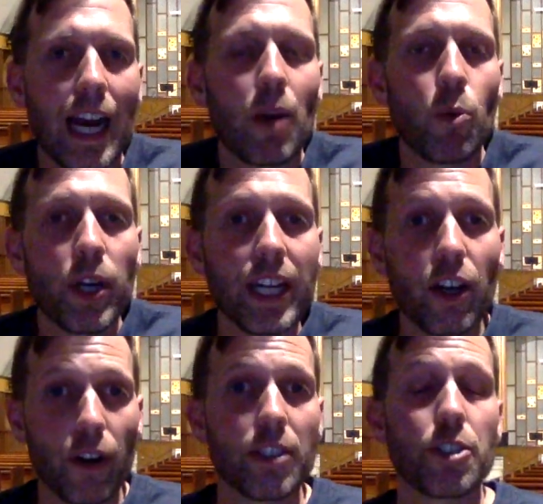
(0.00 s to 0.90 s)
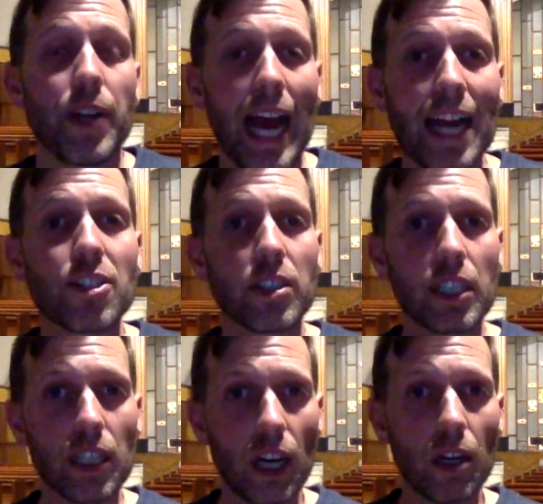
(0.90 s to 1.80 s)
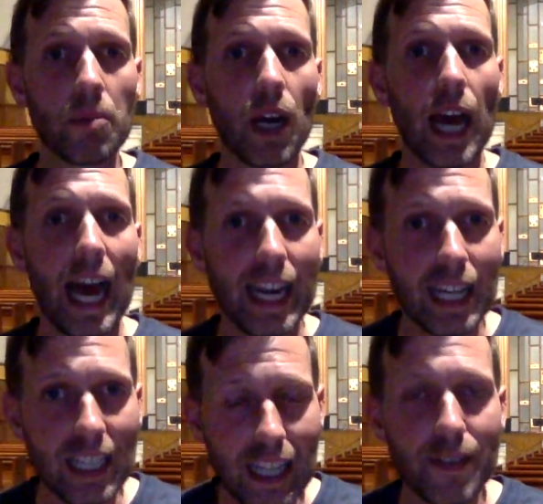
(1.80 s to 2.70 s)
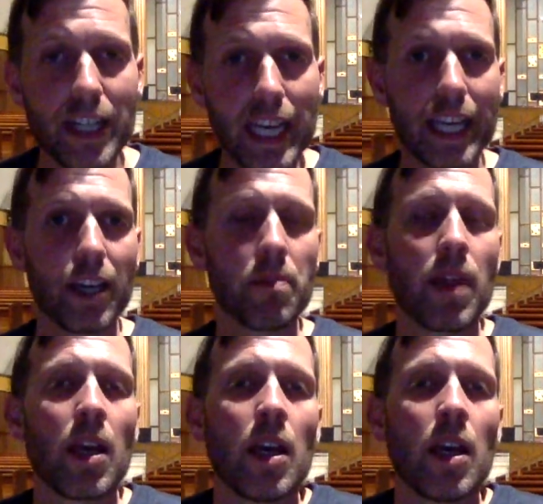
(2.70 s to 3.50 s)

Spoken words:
I would encourage you to actually come at 11 a.m.